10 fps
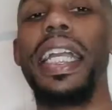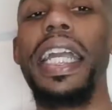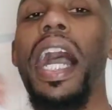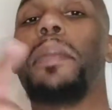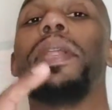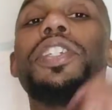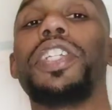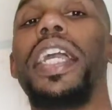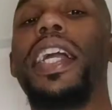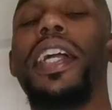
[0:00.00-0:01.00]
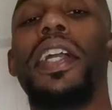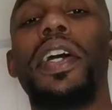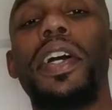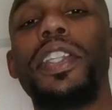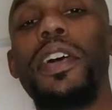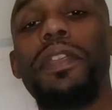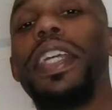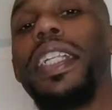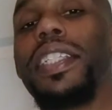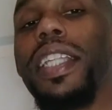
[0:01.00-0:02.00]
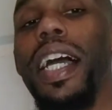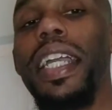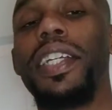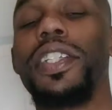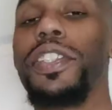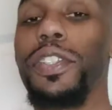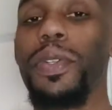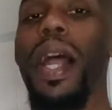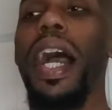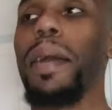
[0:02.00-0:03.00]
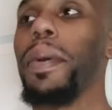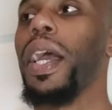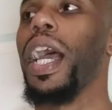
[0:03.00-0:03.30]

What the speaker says: Comment, share. Don't forget to like, subscribe.